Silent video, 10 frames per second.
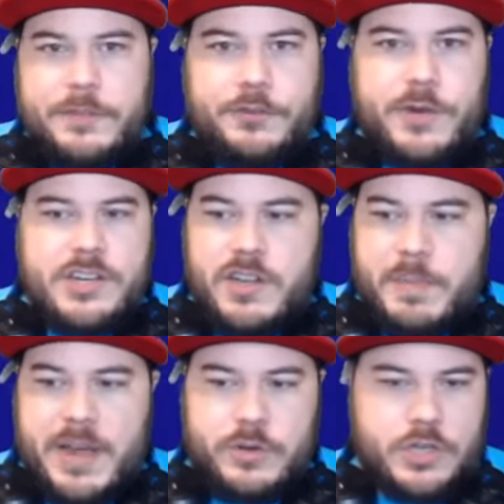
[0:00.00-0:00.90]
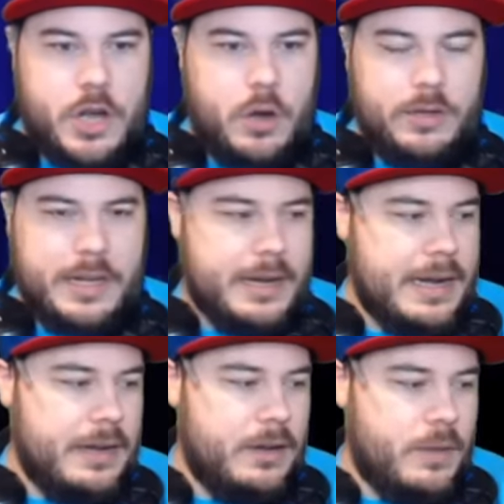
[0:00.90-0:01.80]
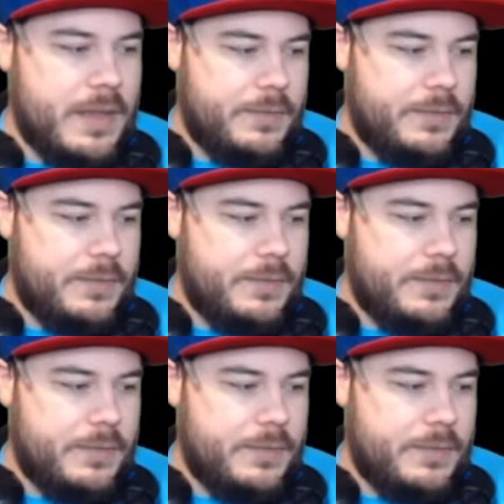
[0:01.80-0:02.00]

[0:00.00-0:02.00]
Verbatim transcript: the tragedy of Patrick's song. Hold on, I need to do that.